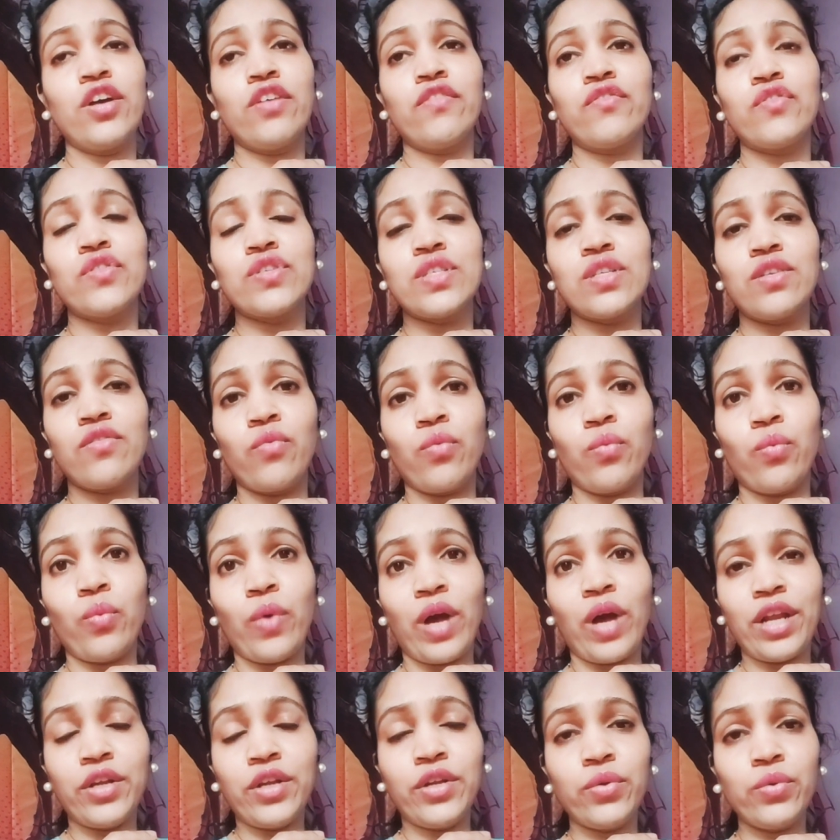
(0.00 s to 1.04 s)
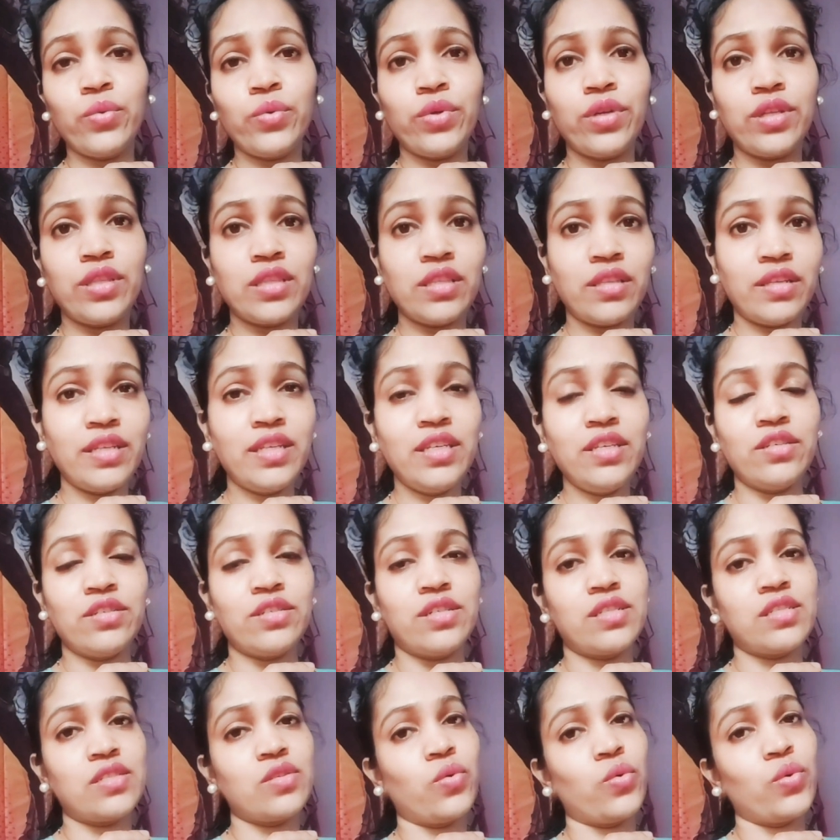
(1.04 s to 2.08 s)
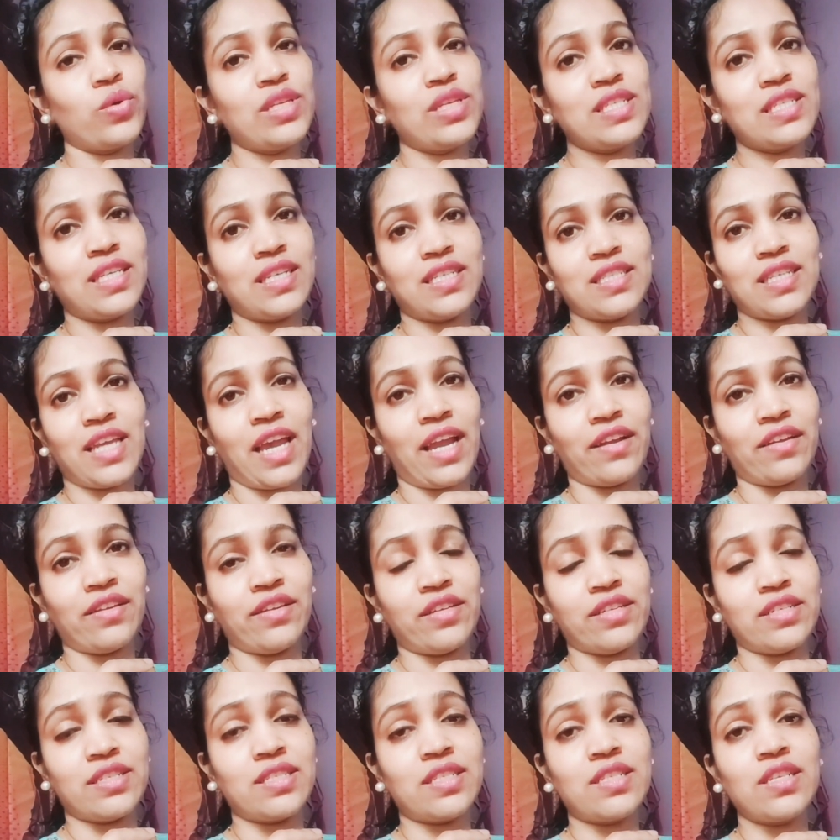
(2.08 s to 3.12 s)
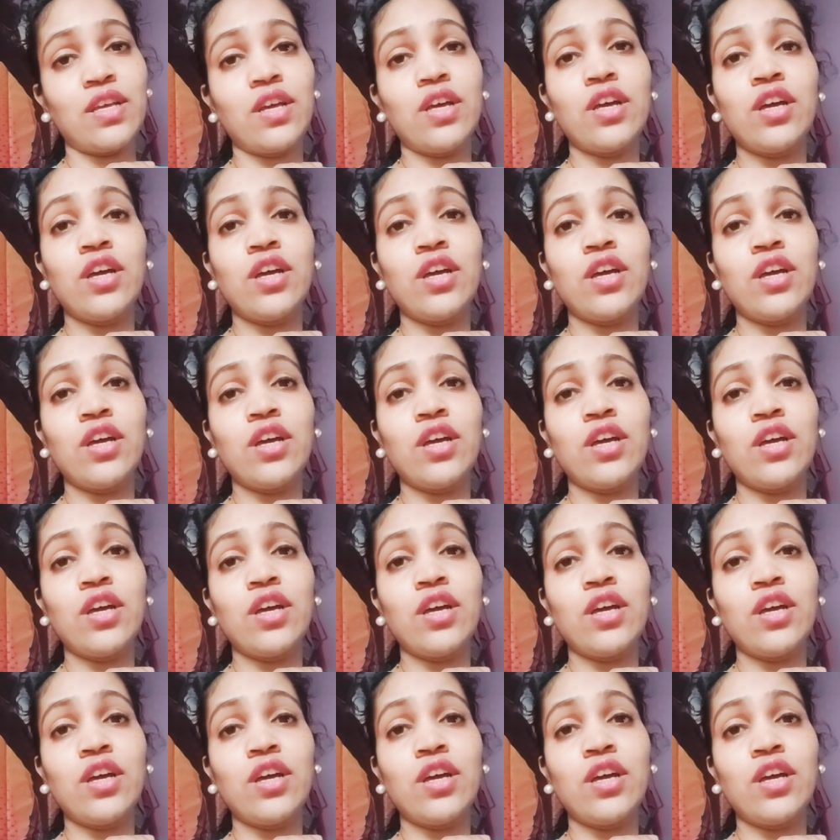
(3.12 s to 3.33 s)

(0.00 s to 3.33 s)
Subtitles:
For 1 to 3 years, only 6 categories.